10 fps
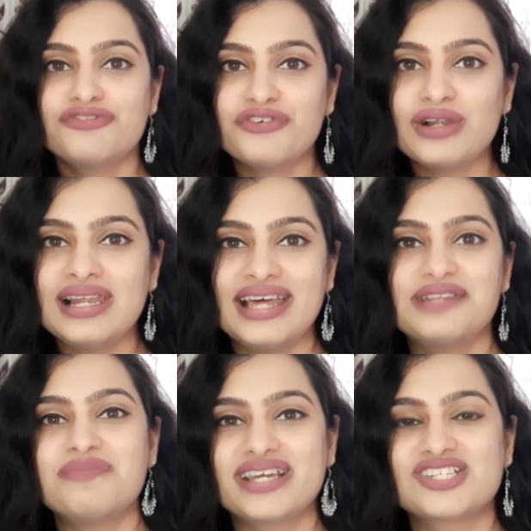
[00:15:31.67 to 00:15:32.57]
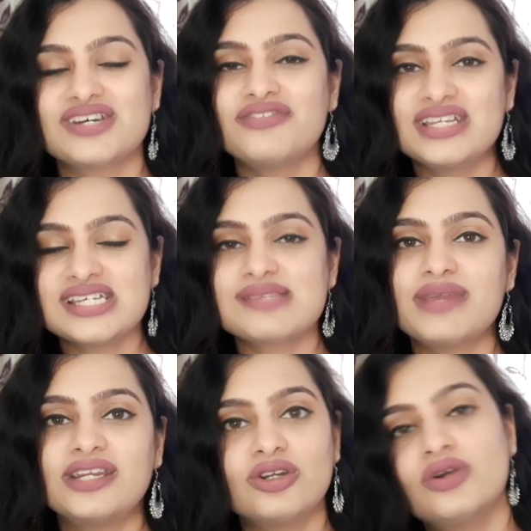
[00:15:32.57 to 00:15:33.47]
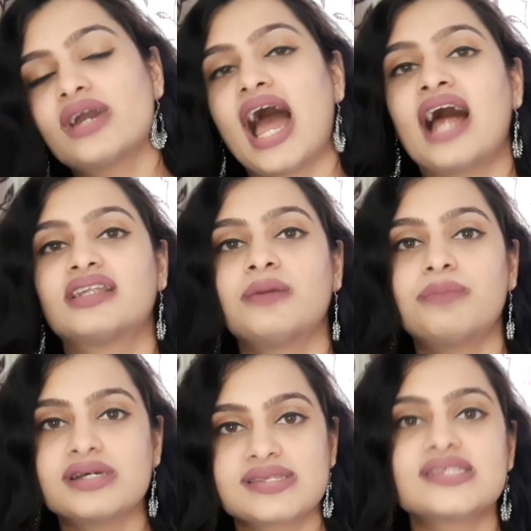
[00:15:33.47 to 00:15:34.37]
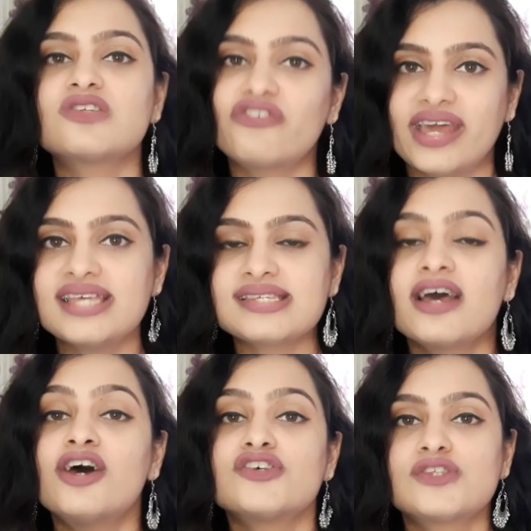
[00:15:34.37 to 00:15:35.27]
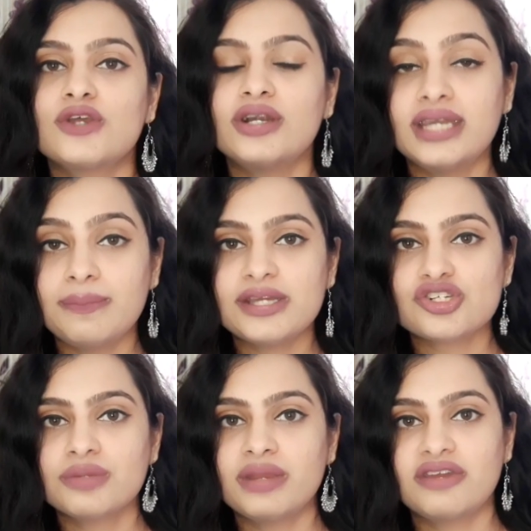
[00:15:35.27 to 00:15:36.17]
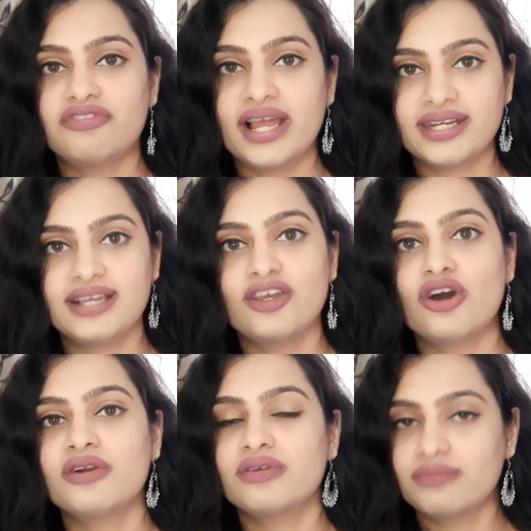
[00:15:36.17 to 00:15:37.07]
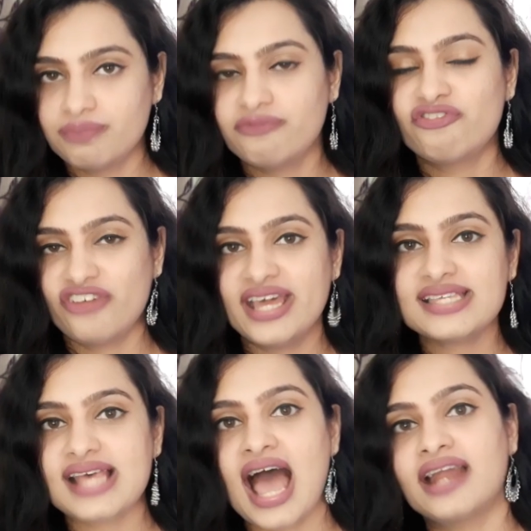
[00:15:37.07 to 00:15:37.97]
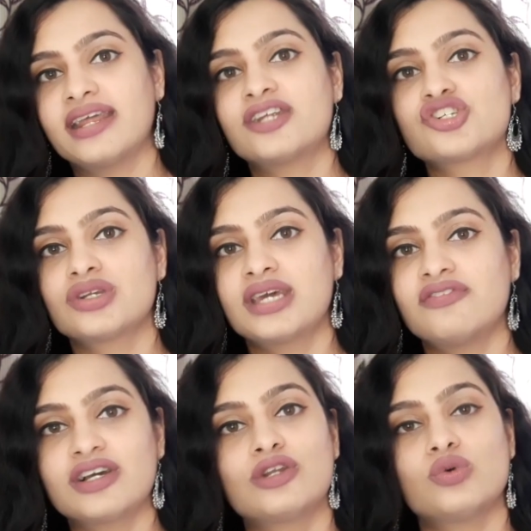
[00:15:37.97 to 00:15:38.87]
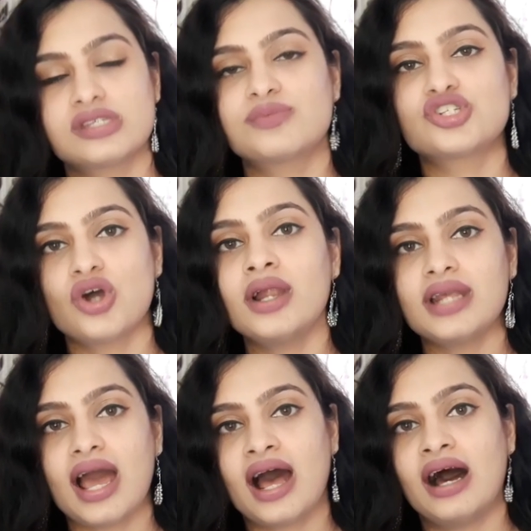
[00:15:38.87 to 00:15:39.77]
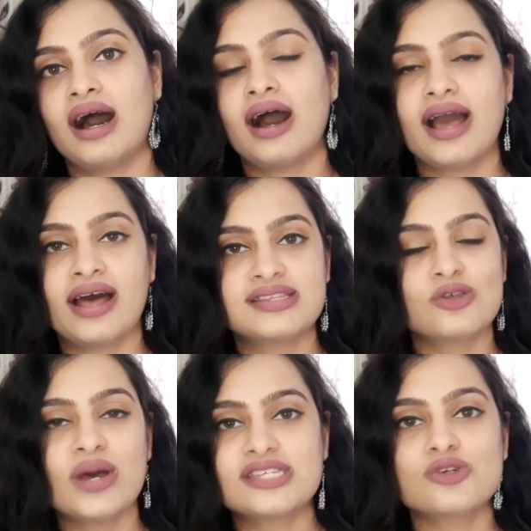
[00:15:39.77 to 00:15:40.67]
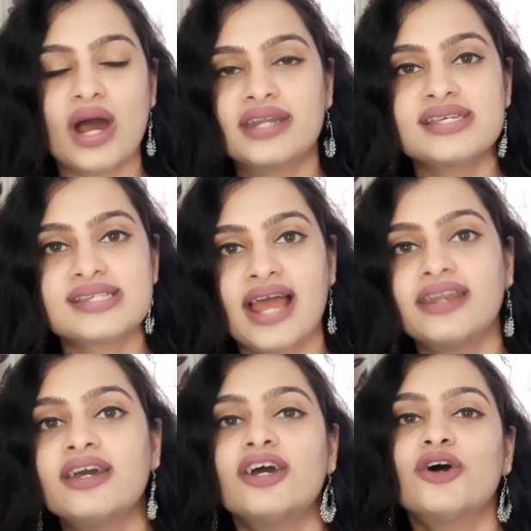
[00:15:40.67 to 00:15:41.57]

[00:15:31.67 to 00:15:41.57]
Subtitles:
full length picture, we just mean to look at the person's face. So your DP should be reflecting your face and it should give a close-up shot so as to understand